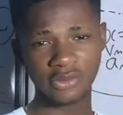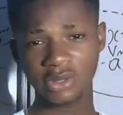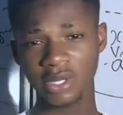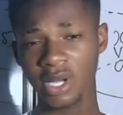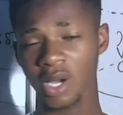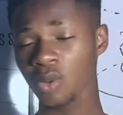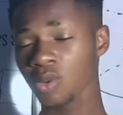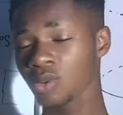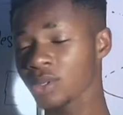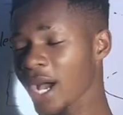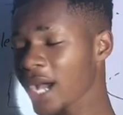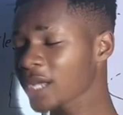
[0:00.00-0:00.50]
that I
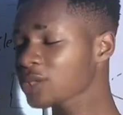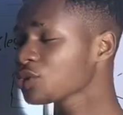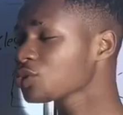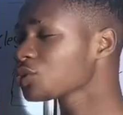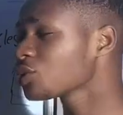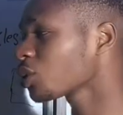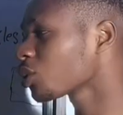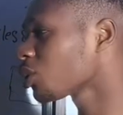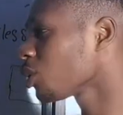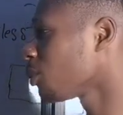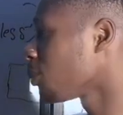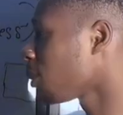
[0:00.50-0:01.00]
would like to
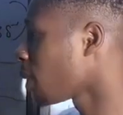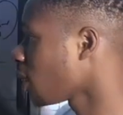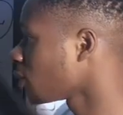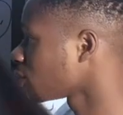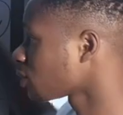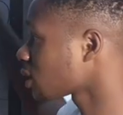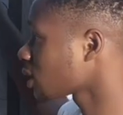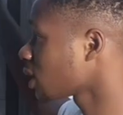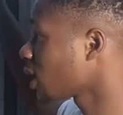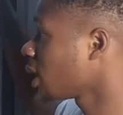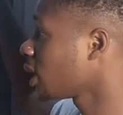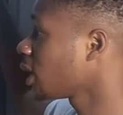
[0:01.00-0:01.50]
talk
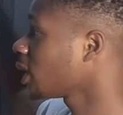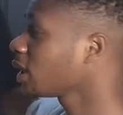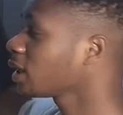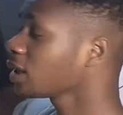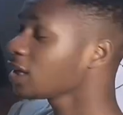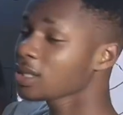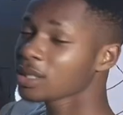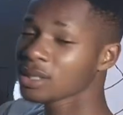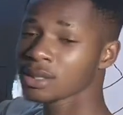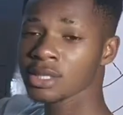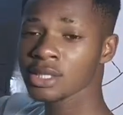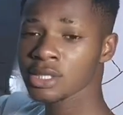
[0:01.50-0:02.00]

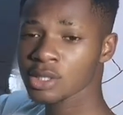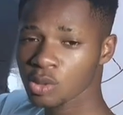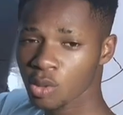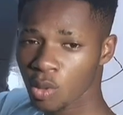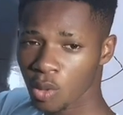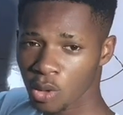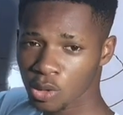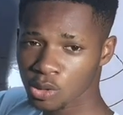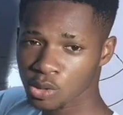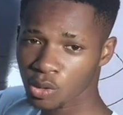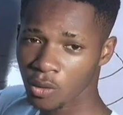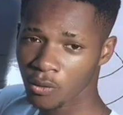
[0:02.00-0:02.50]
about in this
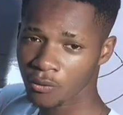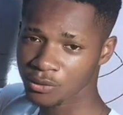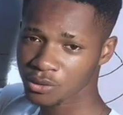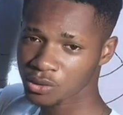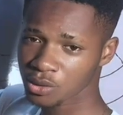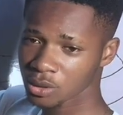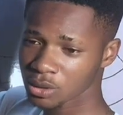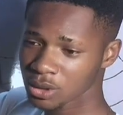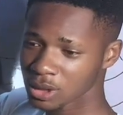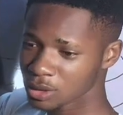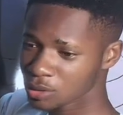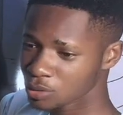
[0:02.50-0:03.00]
course of
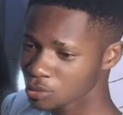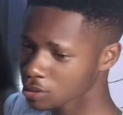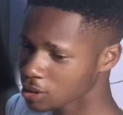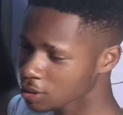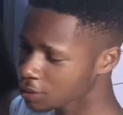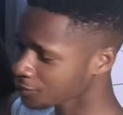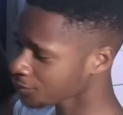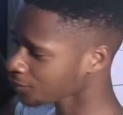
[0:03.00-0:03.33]
study today.